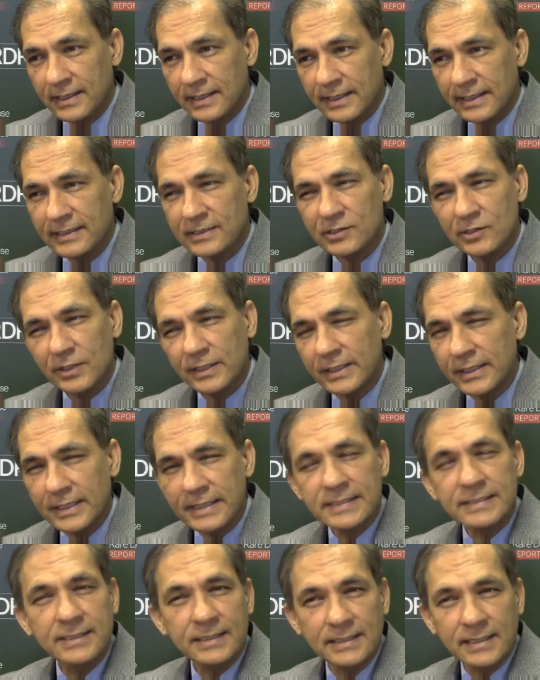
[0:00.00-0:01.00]
it's not an
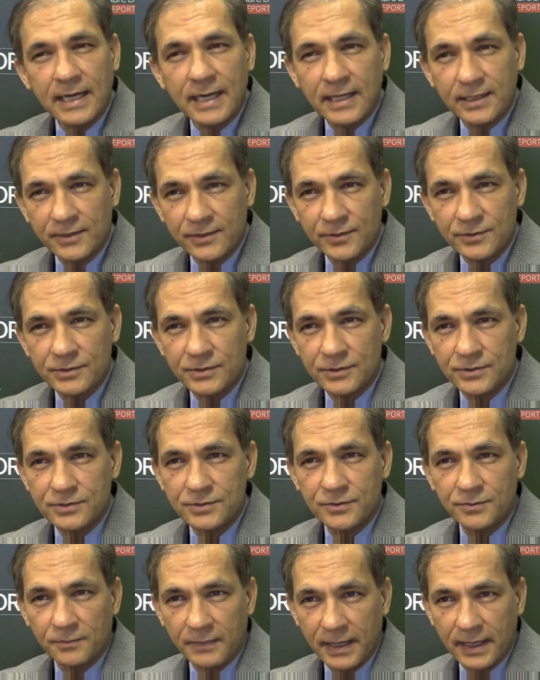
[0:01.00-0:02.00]
easy diagnosis
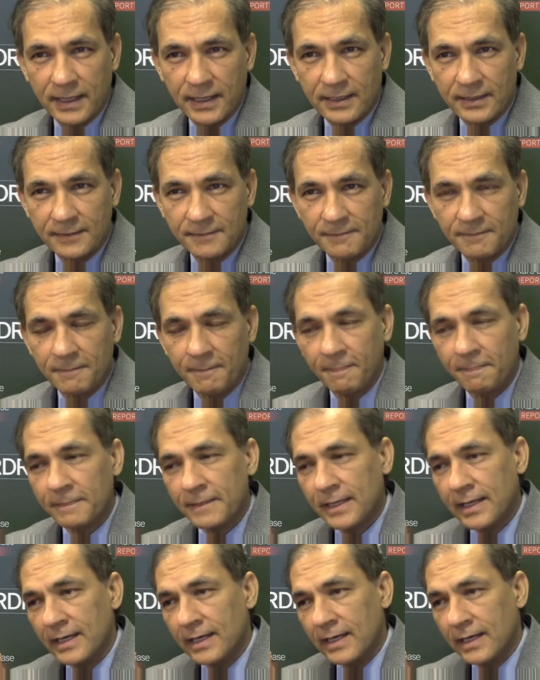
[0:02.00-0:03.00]
to make,
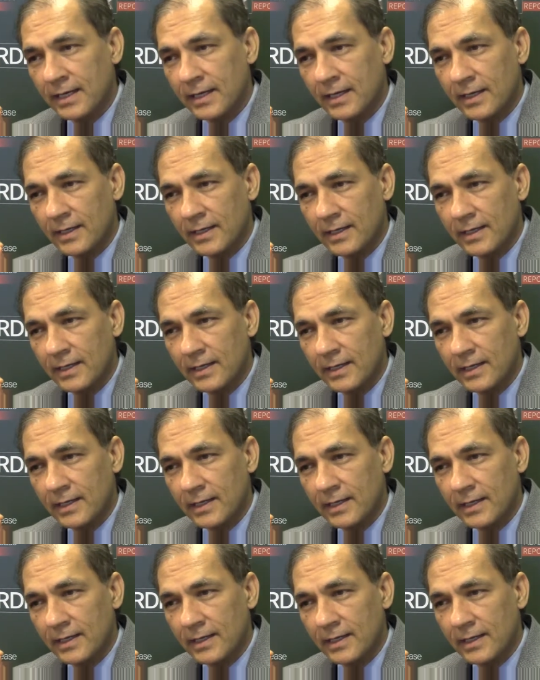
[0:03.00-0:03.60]
and